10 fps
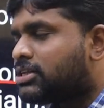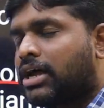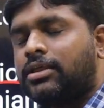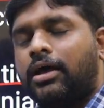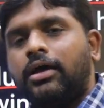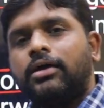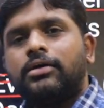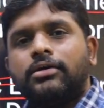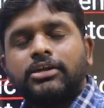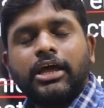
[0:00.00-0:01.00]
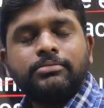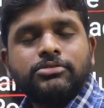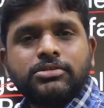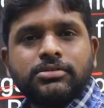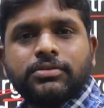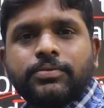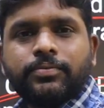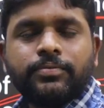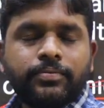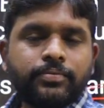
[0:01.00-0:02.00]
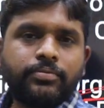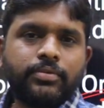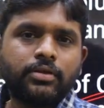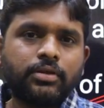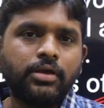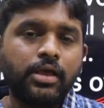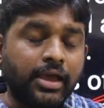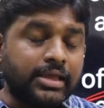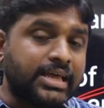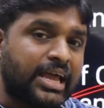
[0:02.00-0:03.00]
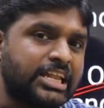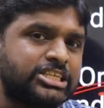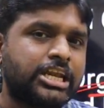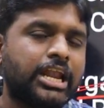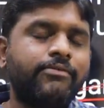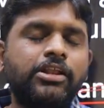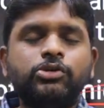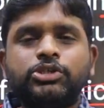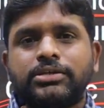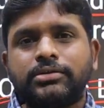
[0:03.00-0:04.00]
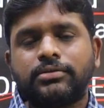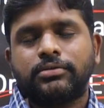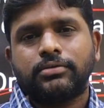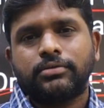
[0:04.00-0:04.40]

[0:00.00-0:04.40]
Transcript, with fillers: These are the terms. In the cultural evolution.